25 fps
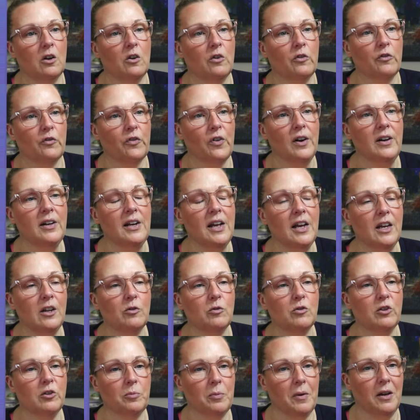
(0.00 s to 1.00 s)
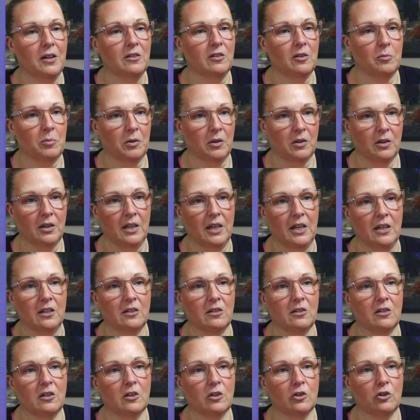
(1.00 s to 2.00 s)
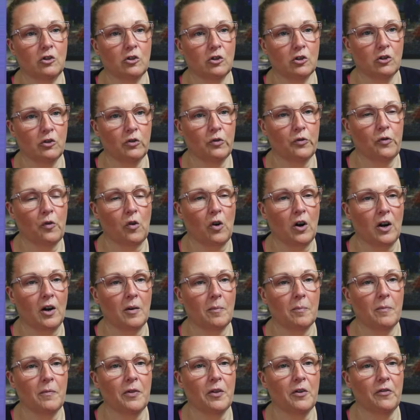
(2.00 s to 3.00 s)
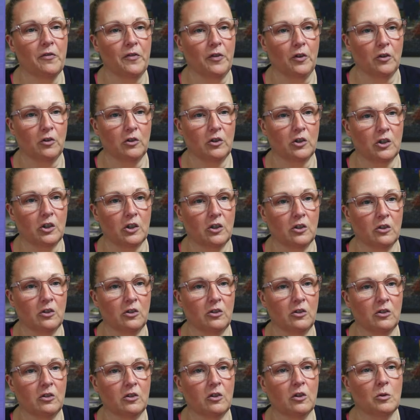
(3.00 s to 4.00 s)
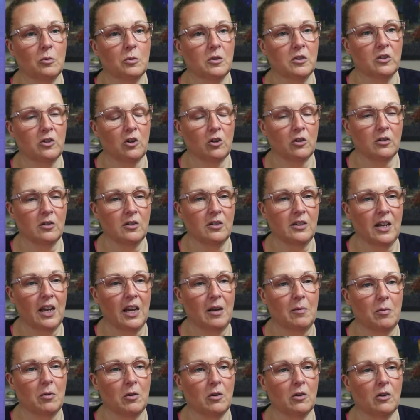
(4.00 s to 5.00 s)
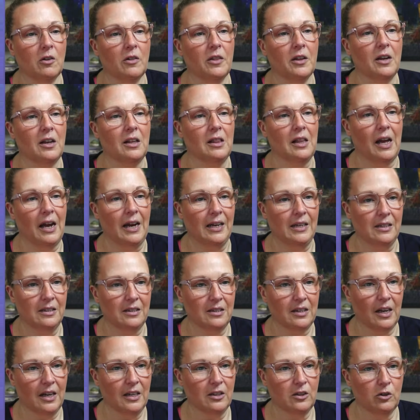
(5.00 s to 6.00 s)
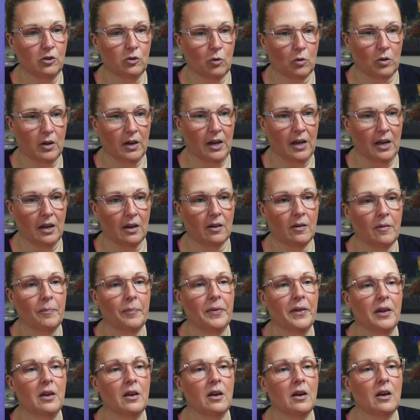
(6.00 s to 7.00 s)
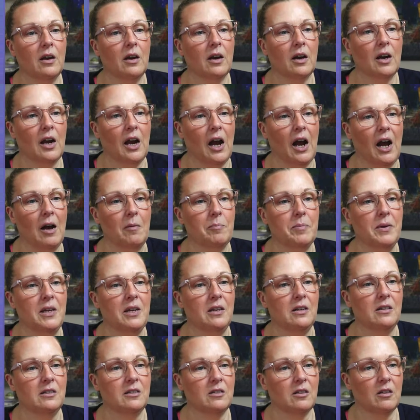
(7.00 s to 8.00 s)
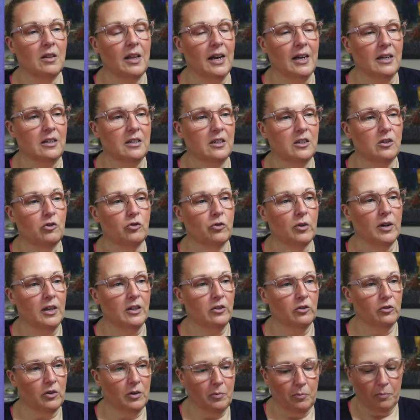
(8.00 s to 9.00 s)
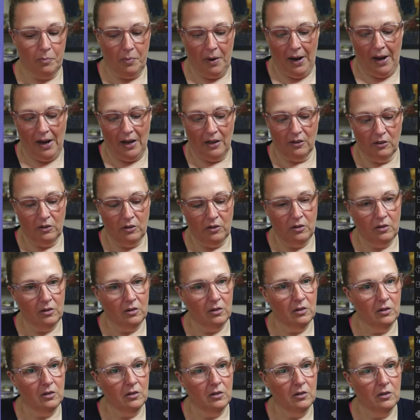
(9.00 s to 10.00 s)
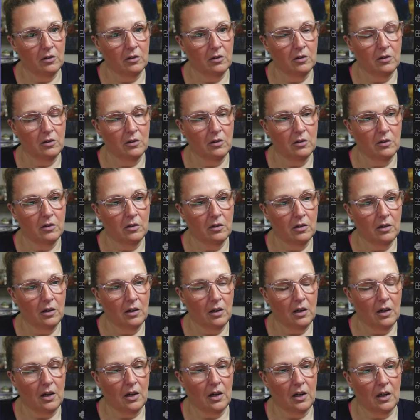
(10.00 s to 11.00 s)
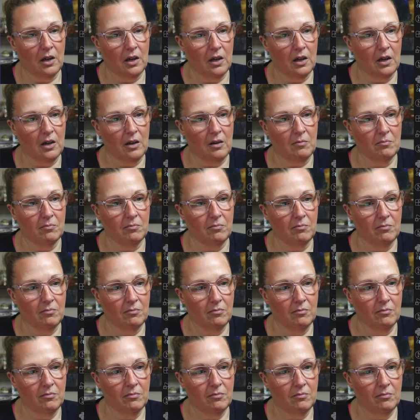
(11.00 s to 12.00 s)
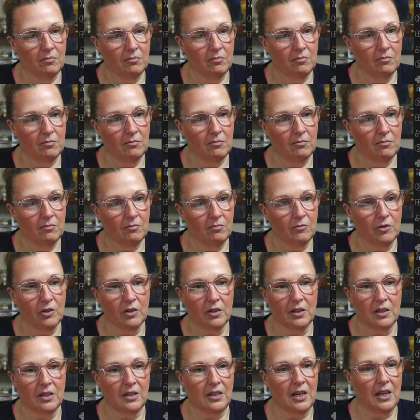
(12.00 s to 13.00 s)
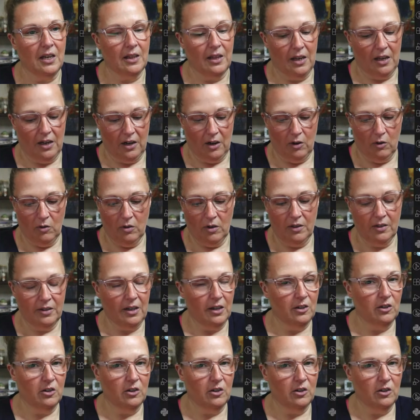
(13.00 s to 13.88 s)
Front-end responsibilities, the search form, the filters, the results table, the client-side sorting, copy selected transcript paths. I'm just going to take that out because I